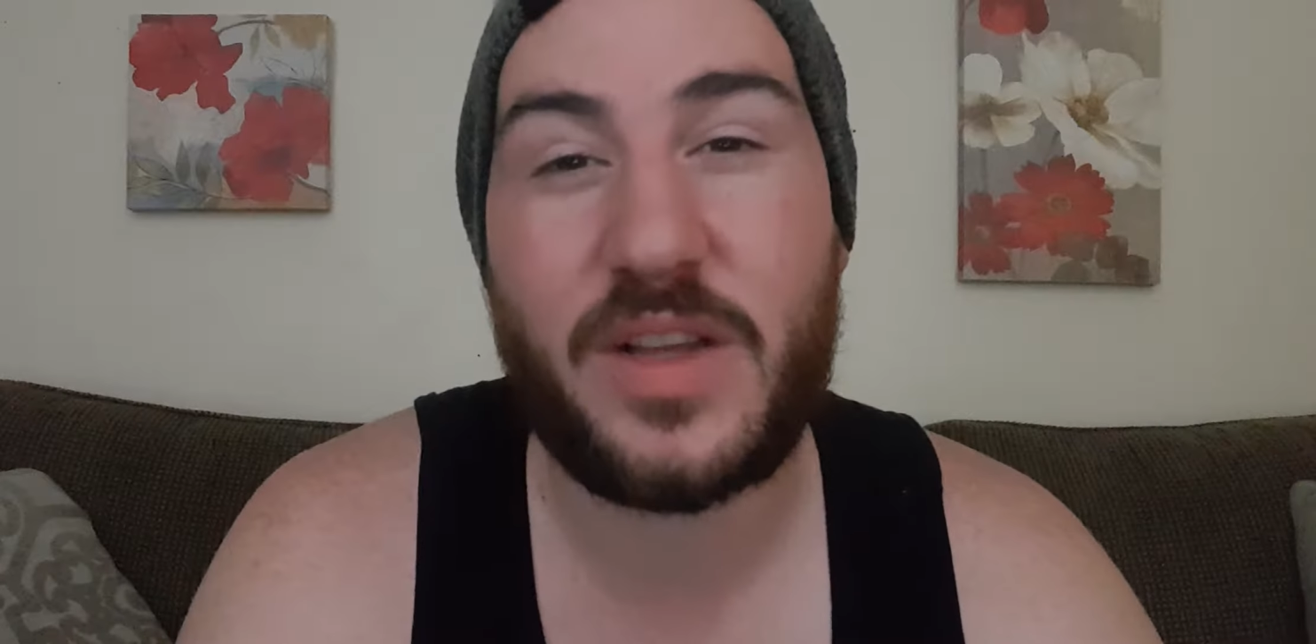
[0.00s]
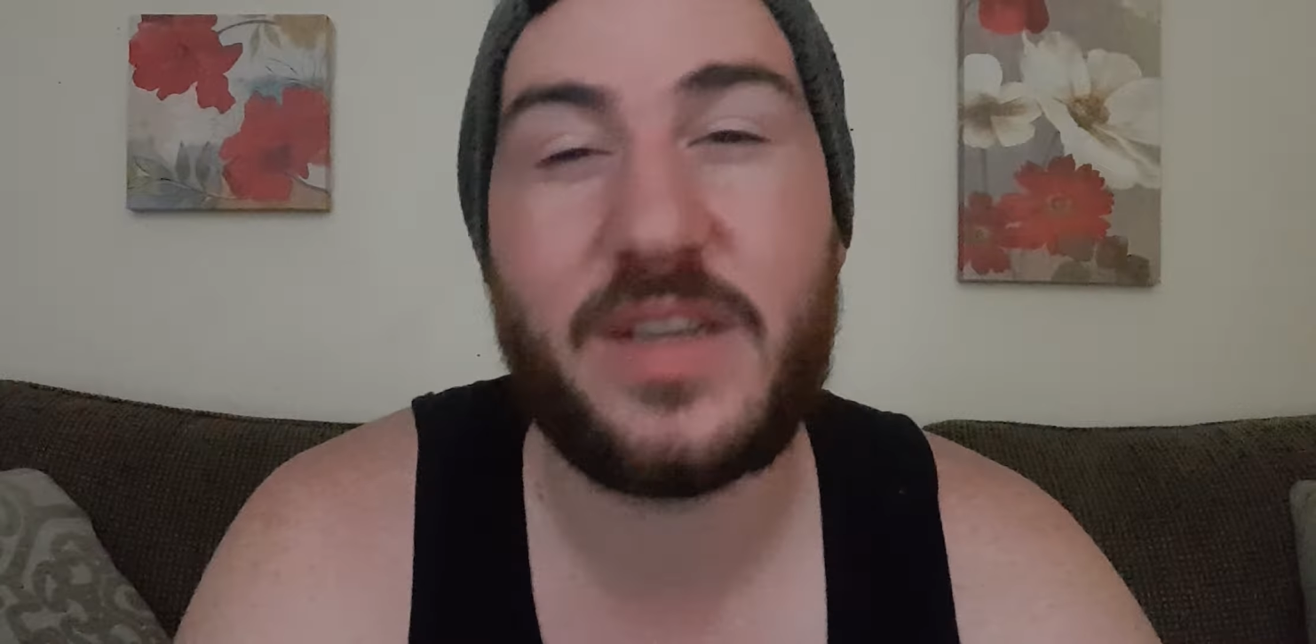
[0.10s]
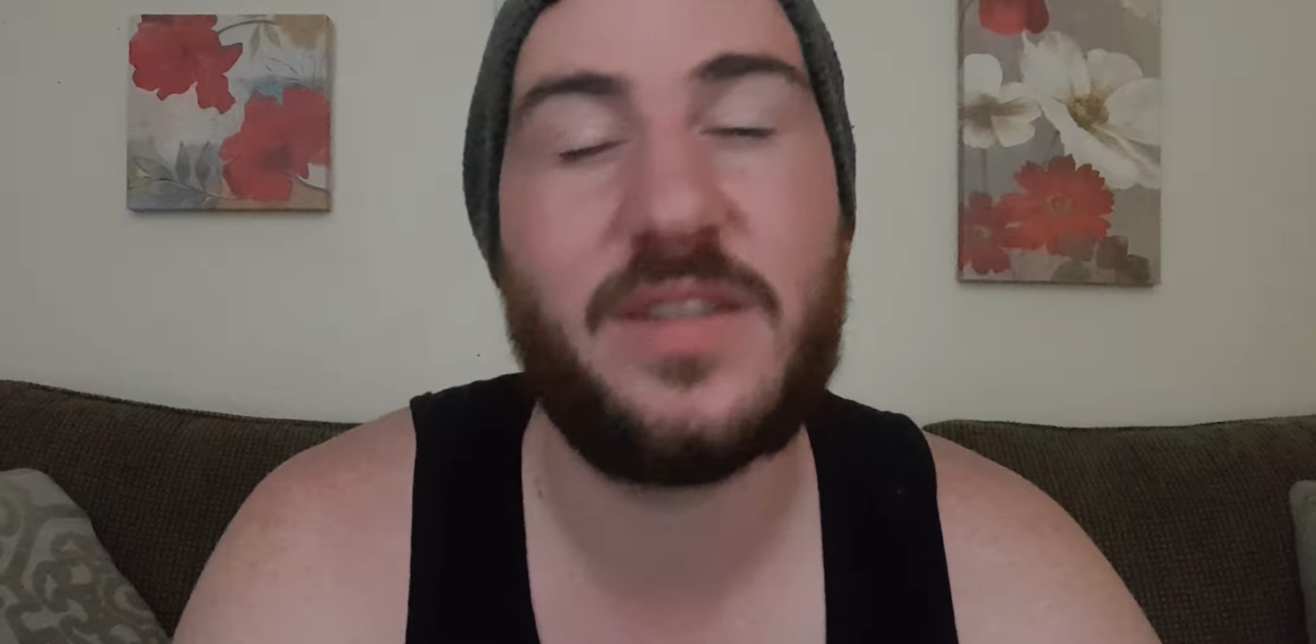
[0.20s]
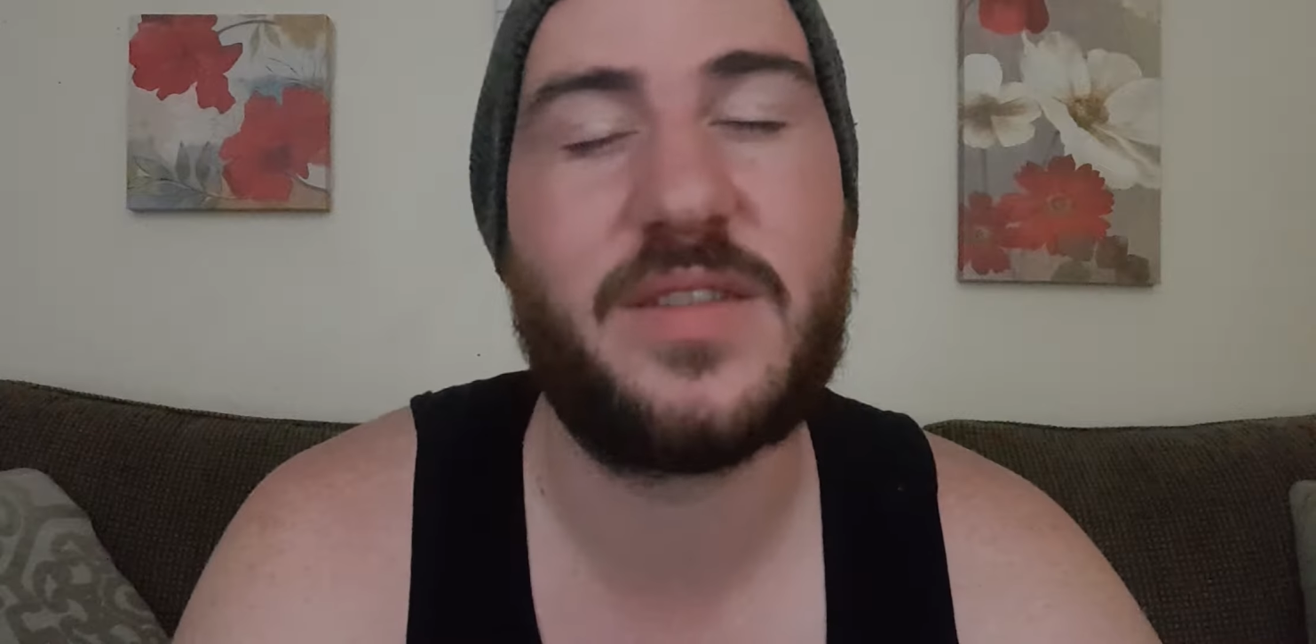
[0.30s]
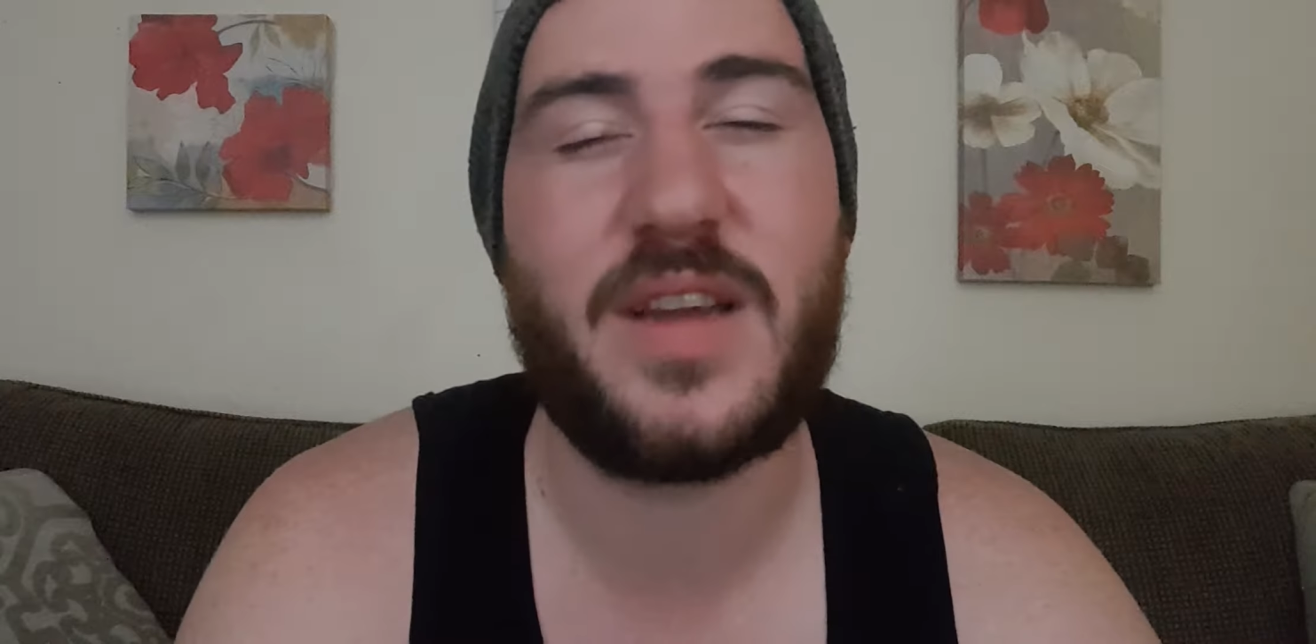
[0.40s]
he
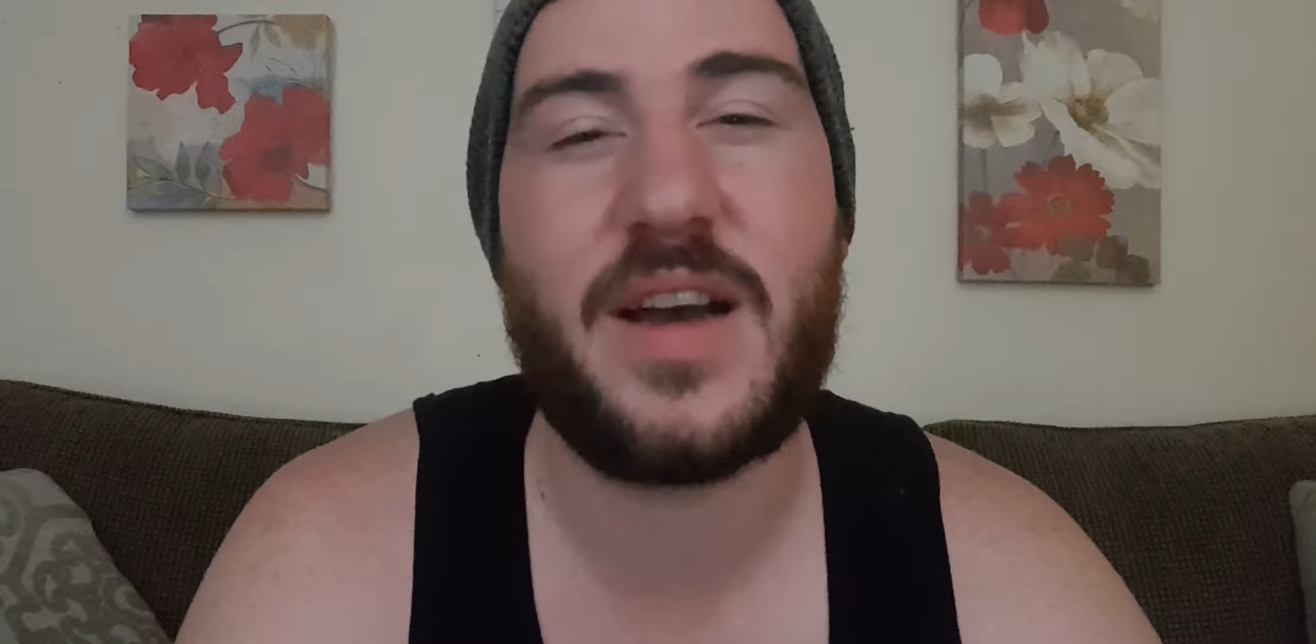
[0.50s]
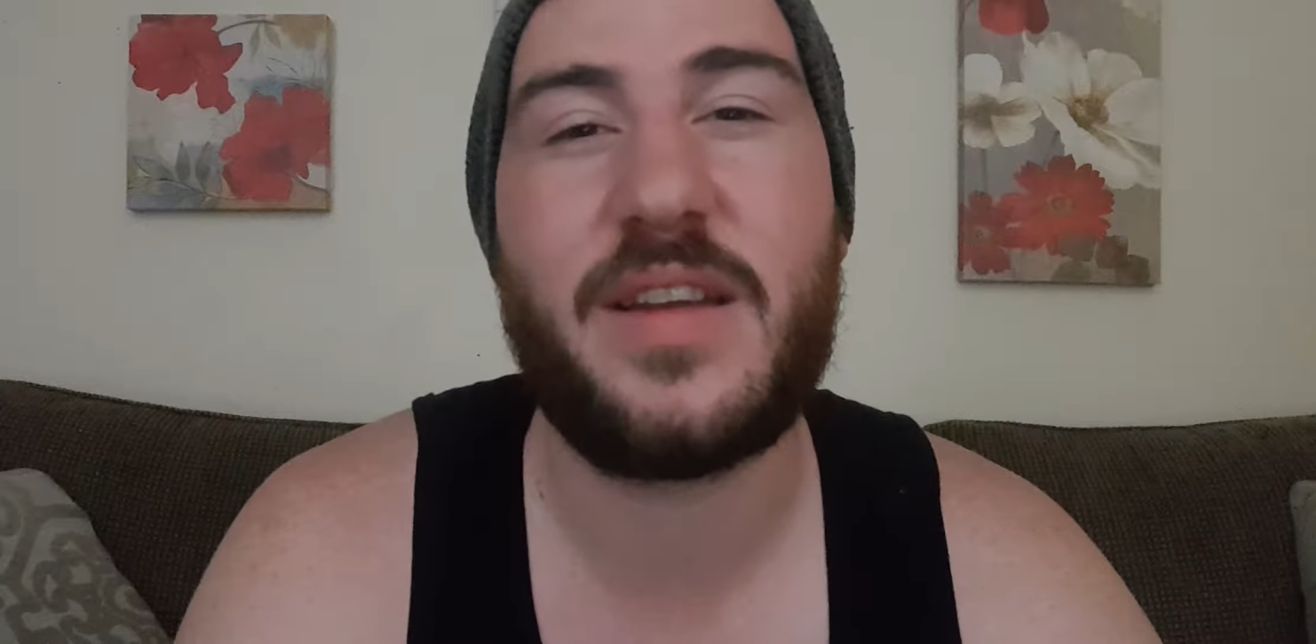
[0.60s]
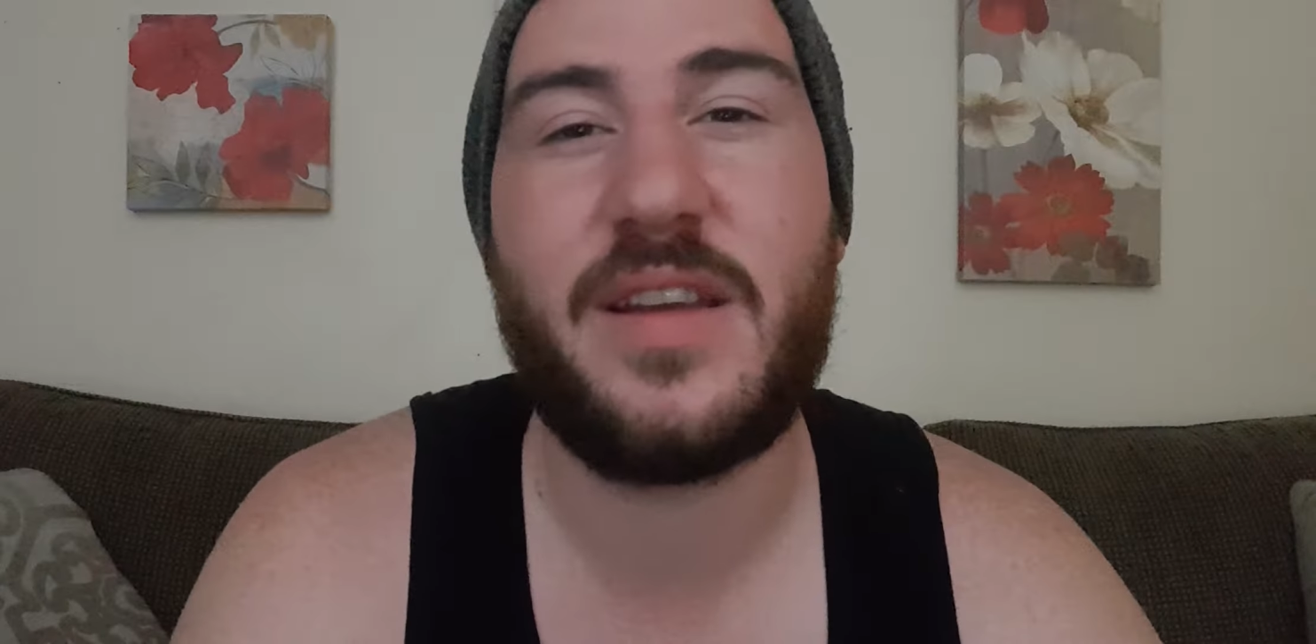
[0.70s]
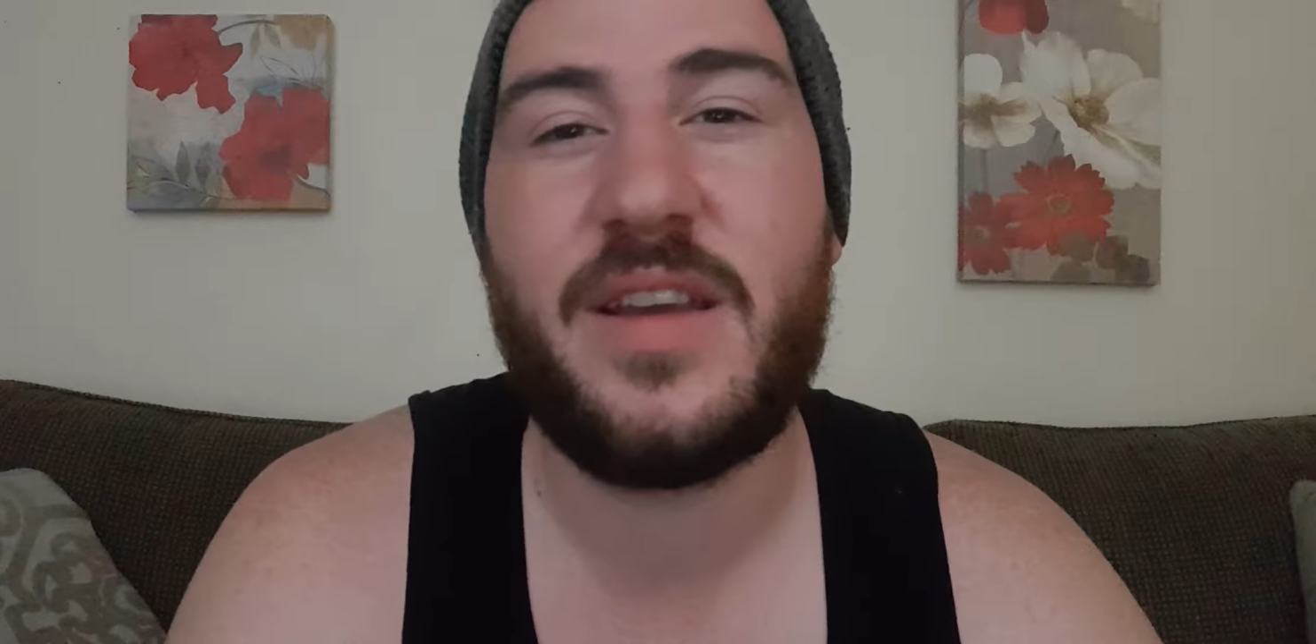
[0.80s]
does not